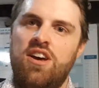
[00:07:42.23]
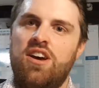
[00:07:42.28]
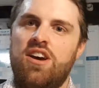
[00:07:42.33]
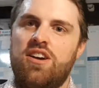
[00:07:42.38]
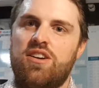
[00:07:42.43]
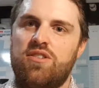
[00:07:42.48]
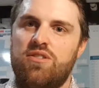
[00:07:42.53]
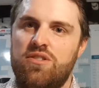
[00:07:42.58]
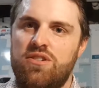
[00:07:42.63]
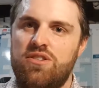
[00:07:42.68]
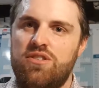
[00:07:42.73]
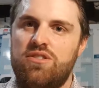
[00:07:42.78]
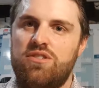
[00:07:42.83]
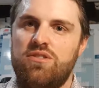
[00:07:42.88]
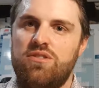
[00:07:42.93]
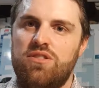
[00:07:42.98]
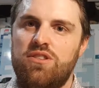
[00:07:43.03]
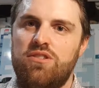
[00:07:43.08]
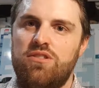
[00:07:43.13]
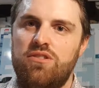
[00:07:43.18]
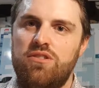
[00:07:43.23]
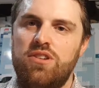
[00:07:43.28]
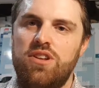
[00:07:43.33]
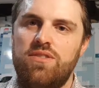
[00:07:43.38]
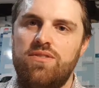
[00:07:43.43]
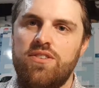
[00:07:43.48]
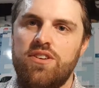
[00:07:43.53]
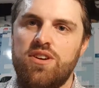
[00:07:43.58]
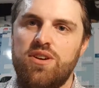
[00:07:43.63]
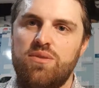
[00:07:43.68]
I couldn't do the uni
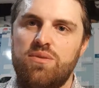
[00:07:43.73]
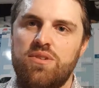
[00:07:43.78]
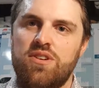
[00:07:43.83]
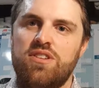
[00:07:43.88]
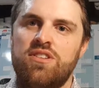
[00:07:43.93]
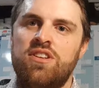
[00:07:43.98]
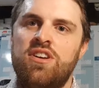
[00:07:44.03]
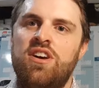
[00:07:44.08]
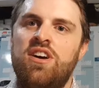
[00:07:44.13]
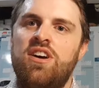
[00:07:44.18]
very well.